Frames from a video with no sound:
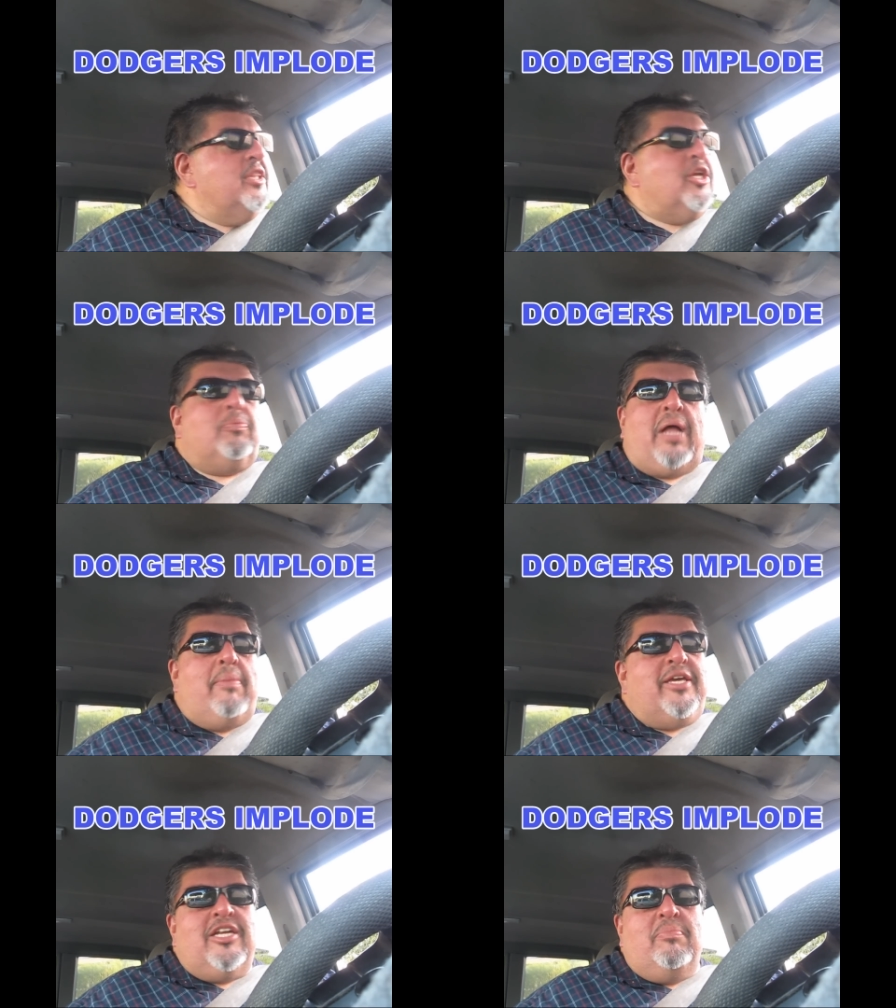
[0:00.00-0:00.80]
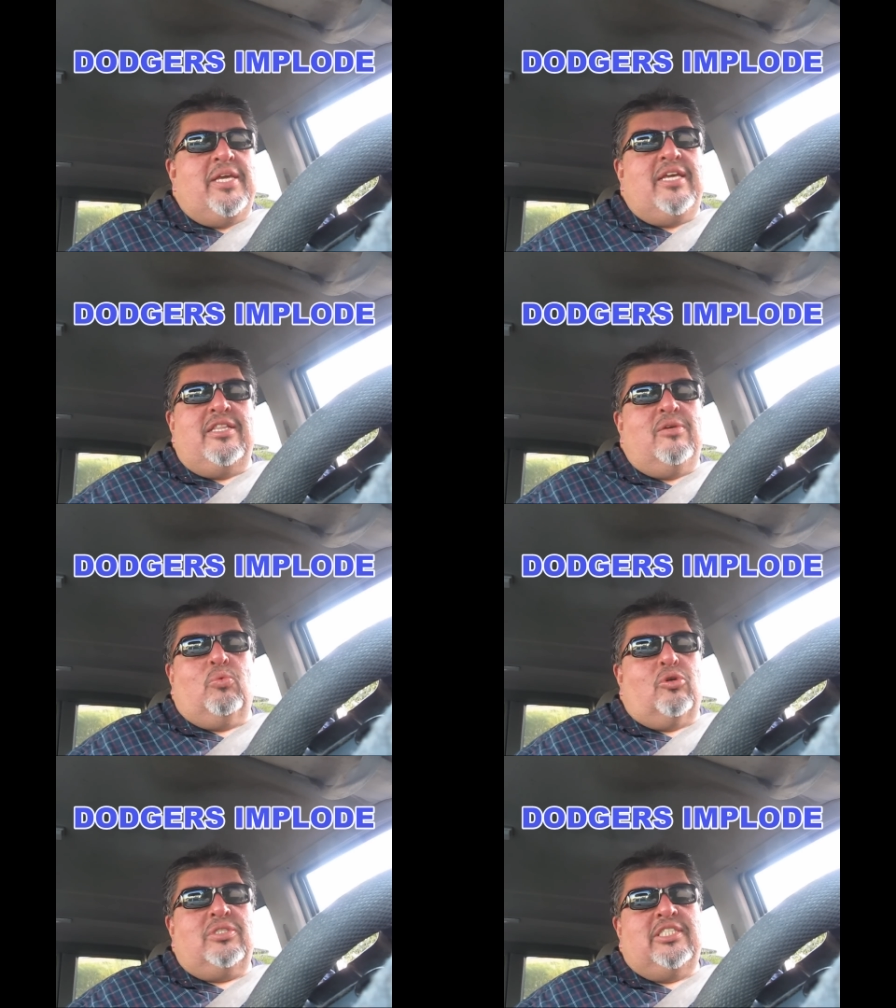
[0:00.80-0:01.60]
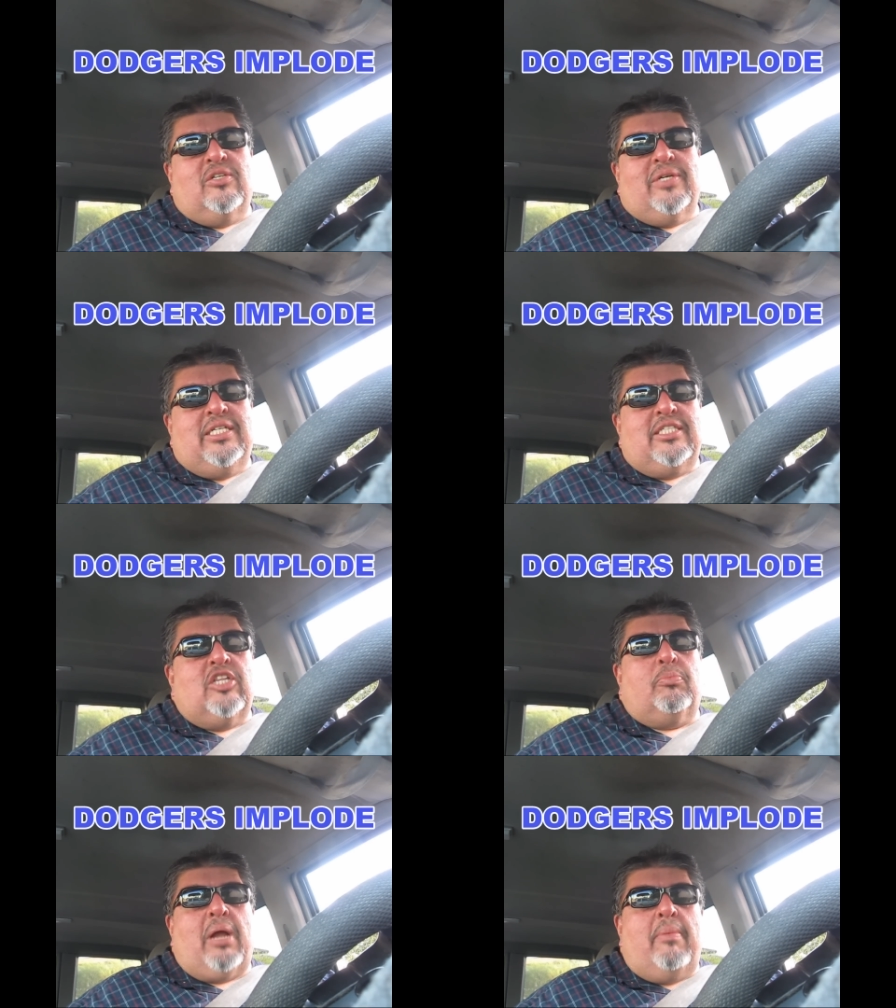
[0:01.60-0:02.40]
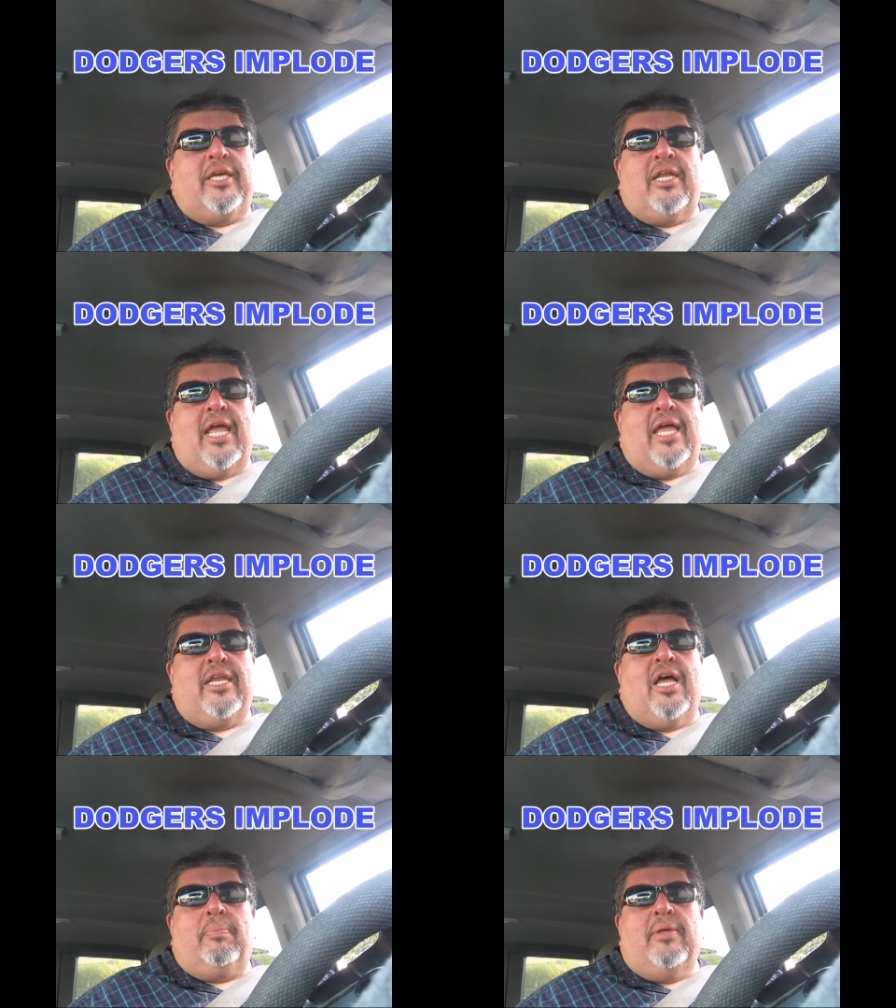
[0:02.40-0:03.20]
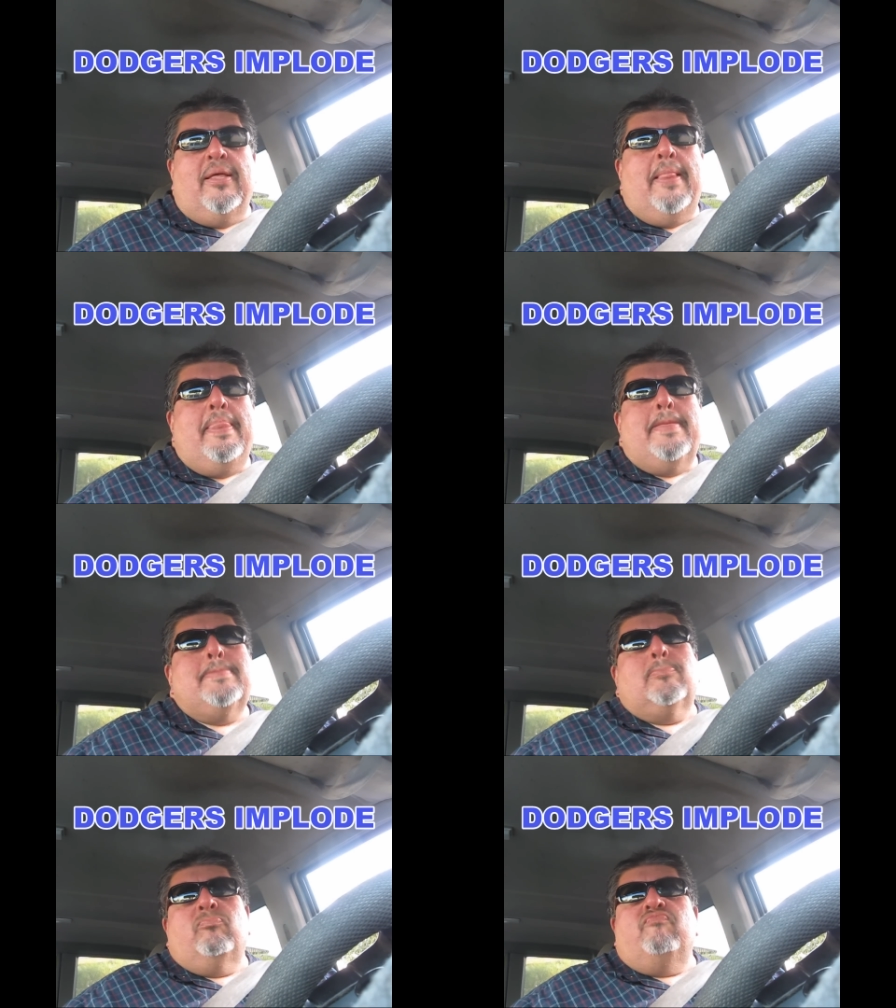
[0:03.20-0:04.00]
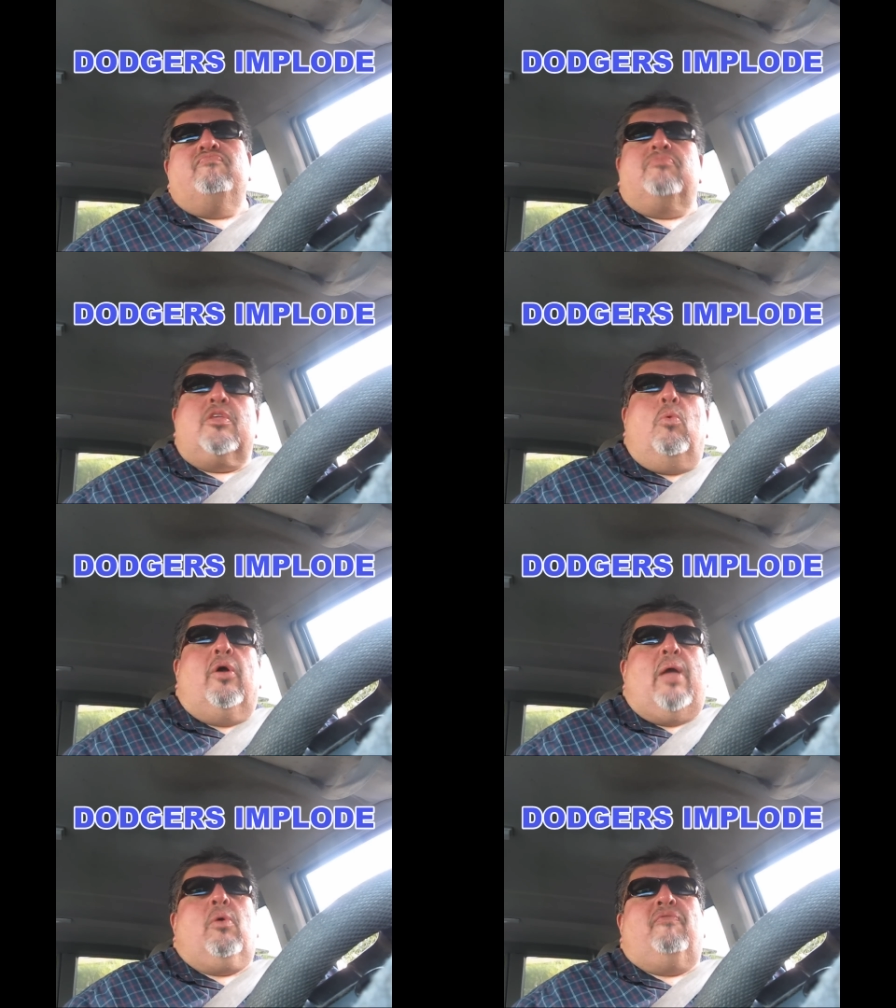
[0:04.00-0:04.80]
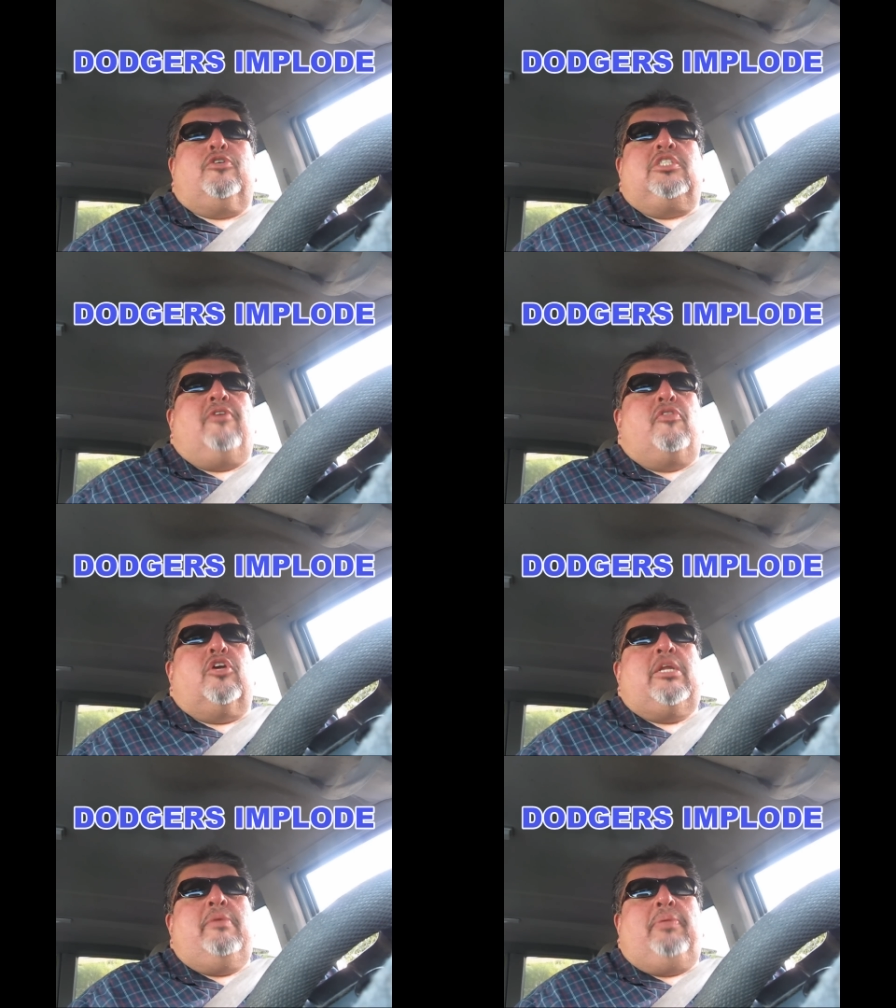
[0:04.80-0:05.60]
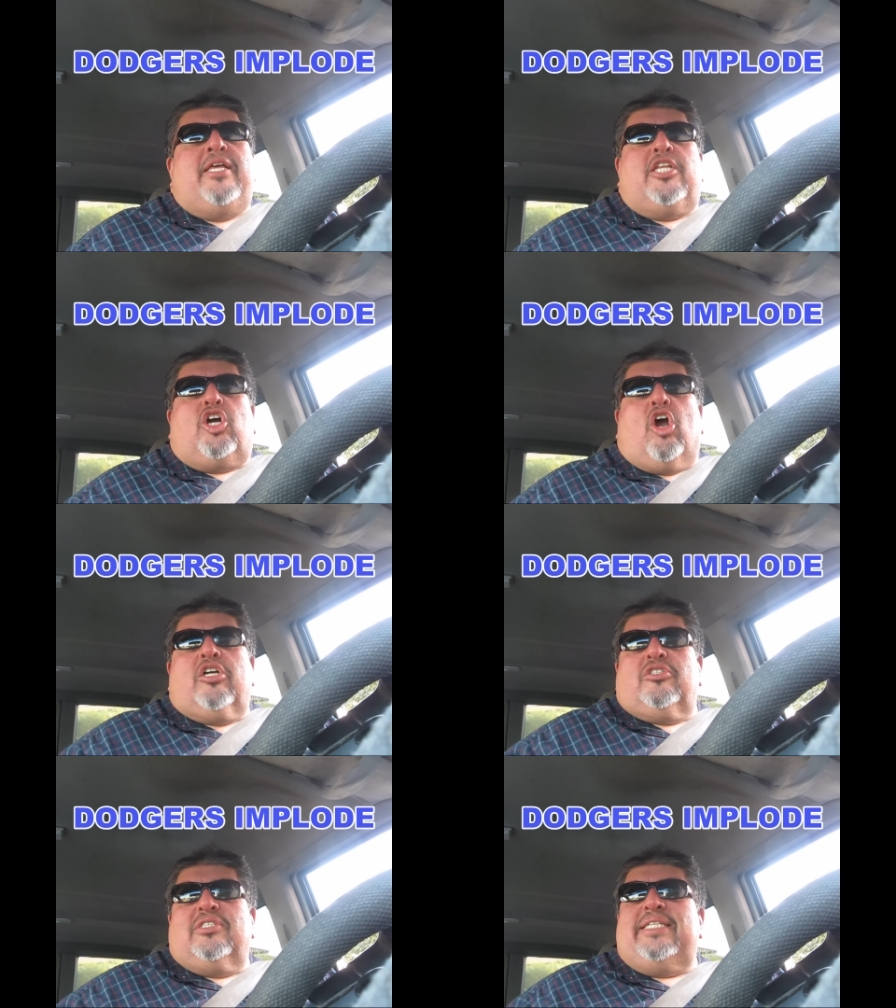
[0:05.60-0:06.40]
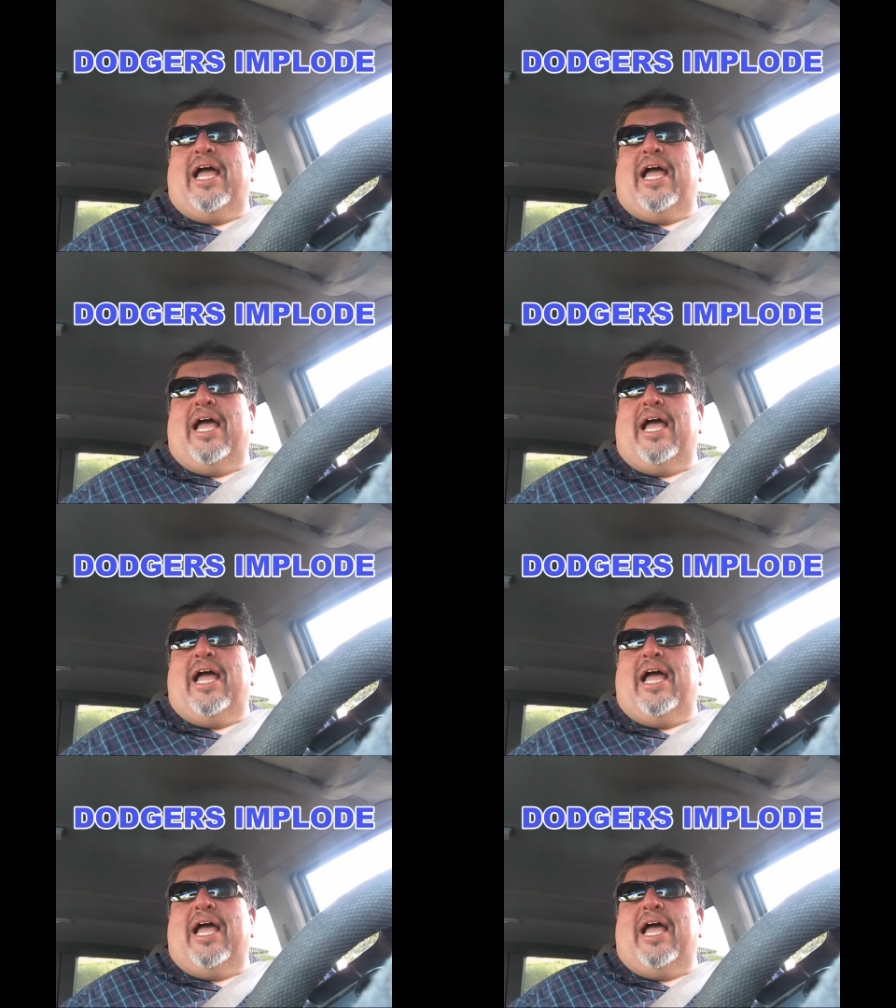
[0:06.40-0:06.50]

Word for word: They're probably going to be in the World Series, and they're probably going to end up Okay, well, first of all, they're going to be playing the Cardinals.